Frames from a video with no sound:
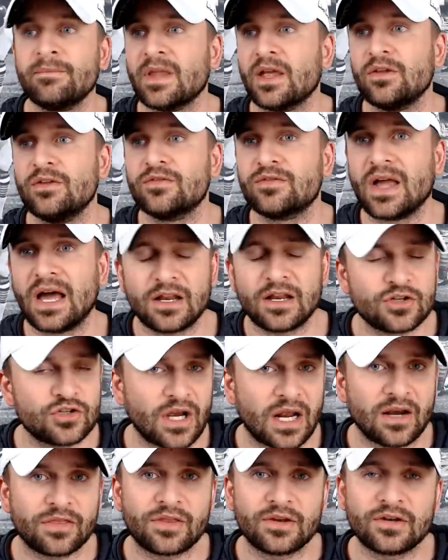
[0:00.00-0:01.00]
Now, you've got a
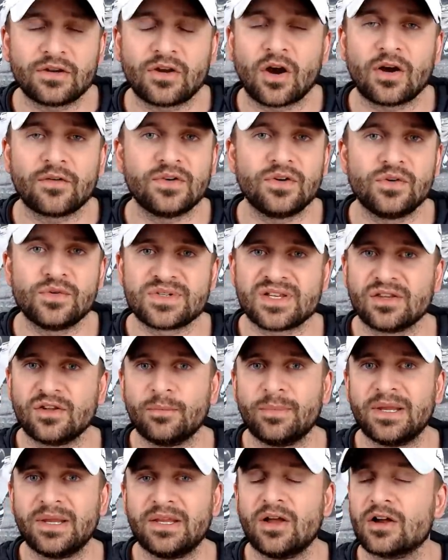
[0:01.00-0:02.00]
Jonathan Garvin who's a little
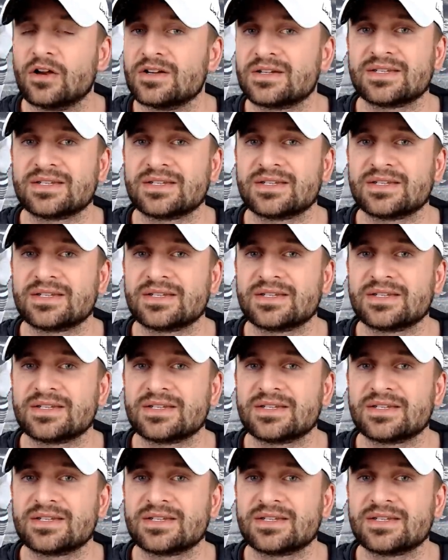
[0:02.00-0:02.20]
bit younger,